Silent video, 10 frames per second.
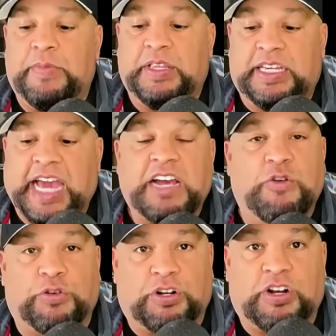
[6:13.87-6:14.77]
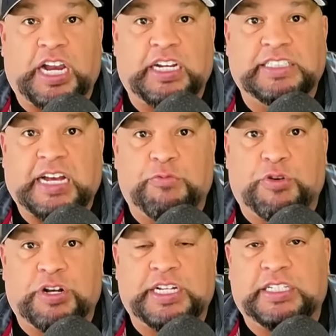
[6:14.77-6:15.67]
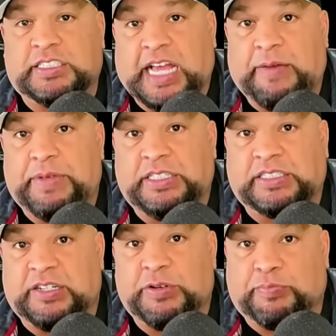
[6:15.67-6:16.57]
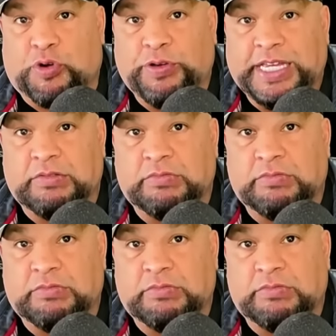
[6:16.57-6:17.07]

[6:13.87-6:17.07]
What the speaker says: gag order. How does that work? And does that mean someone broke it?